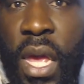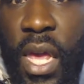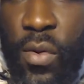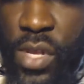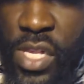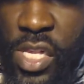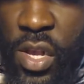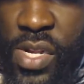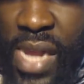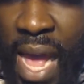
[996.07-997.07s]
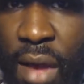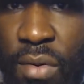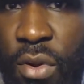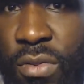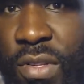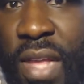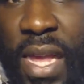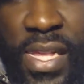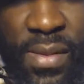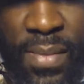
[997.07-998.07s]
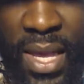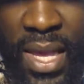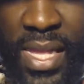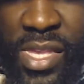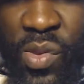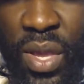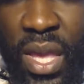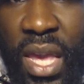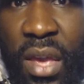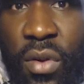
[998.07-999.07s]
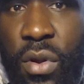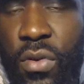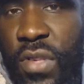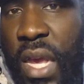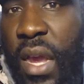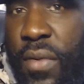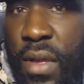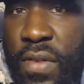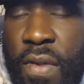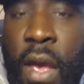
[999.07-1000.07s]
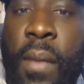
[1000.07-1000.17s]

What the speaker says: He will search out those things and begin to heal those areas.